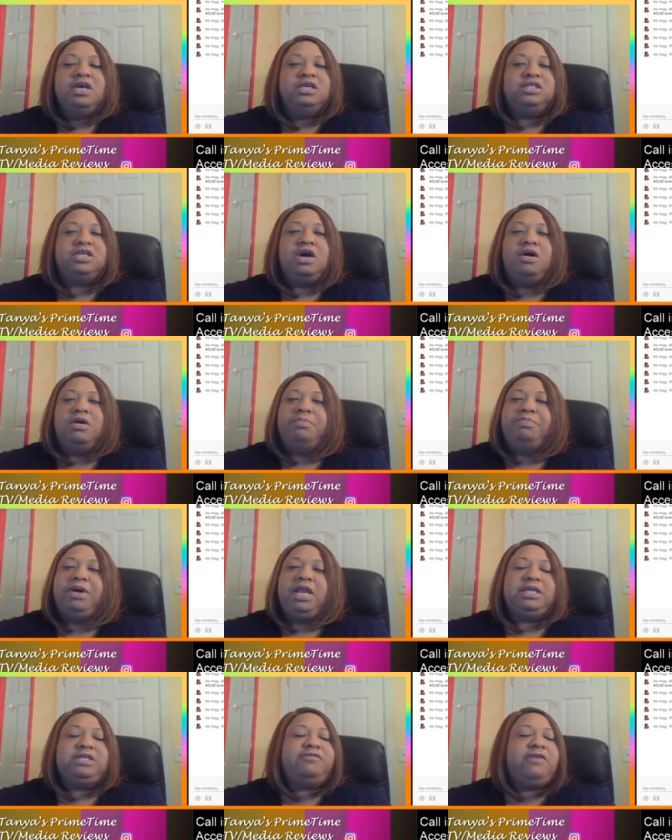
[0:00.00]
So,
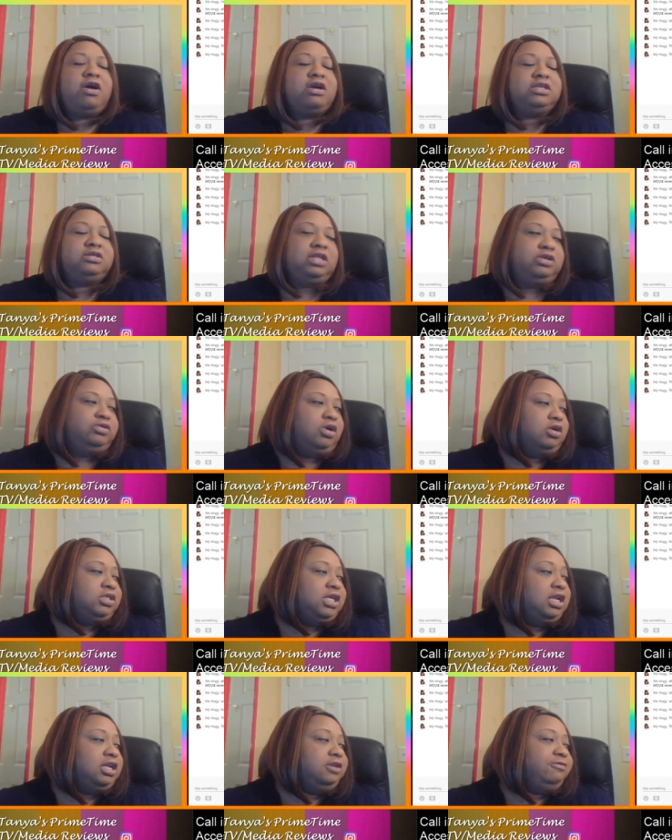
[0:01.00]
but as far as you know,
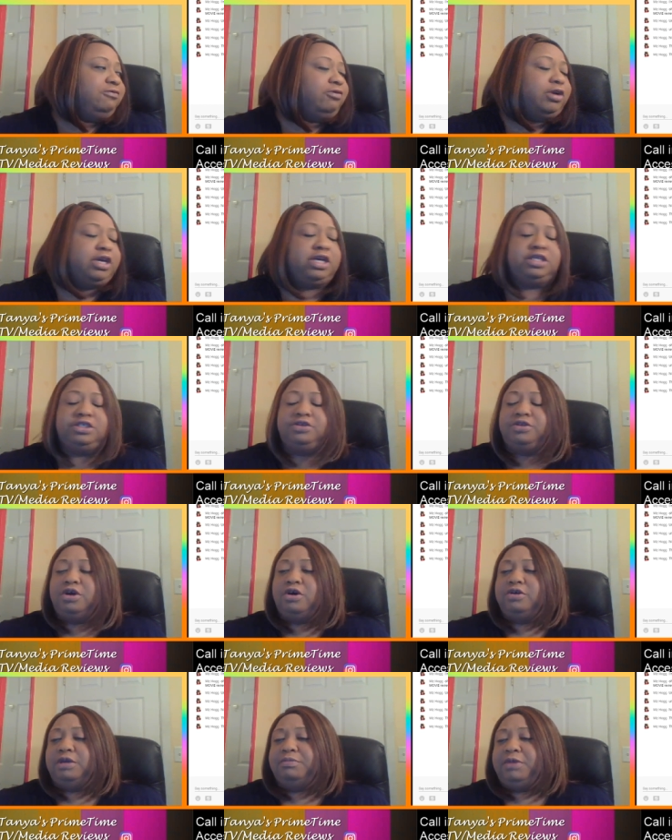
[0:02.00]
telling the friends, you
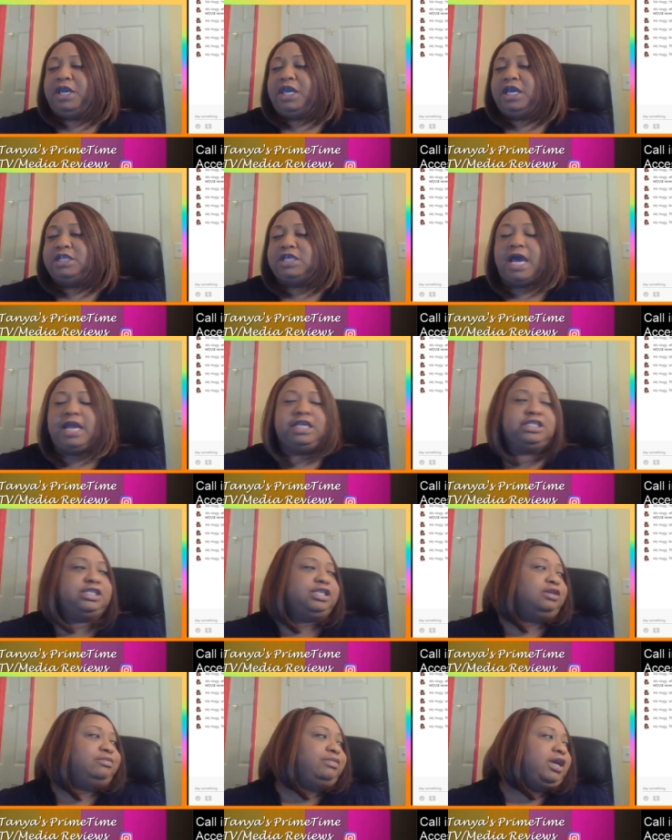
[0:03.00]
know, your man, I didn't
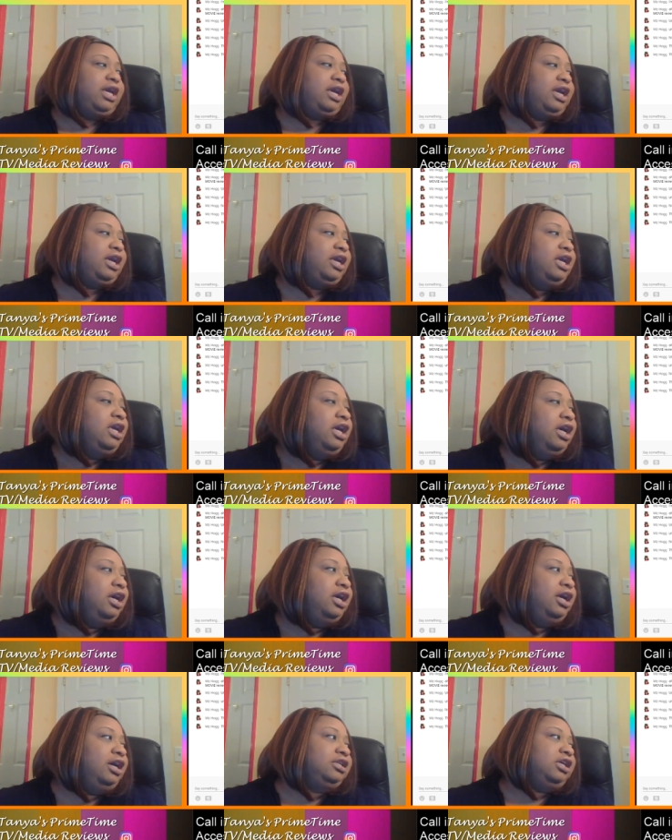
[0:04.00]
see your man
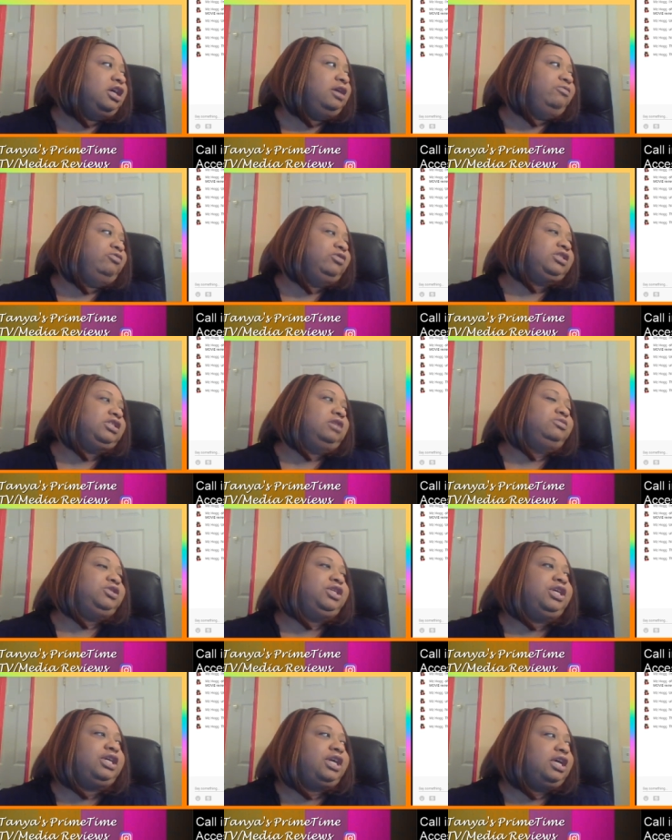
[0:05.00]
hugged up with some
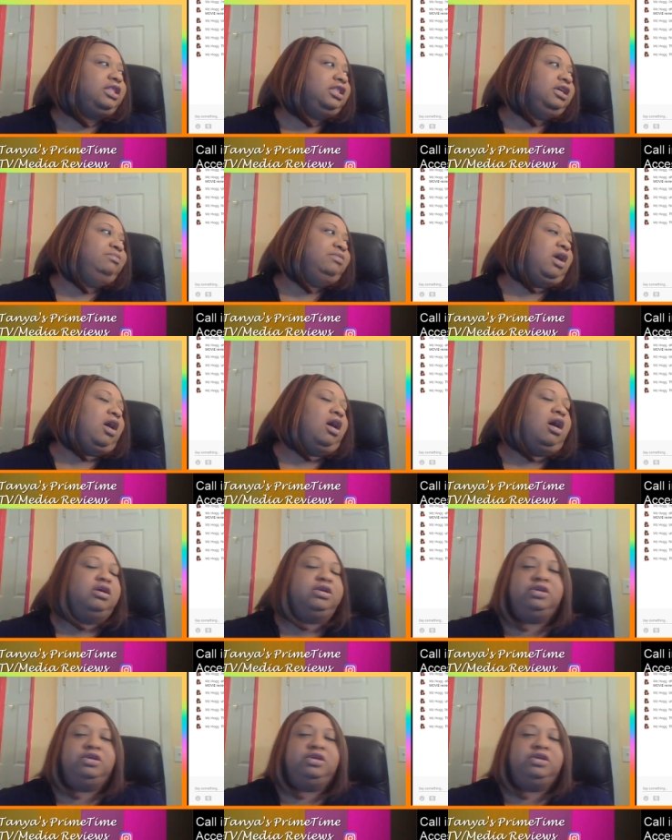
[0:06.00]
chick at the mall.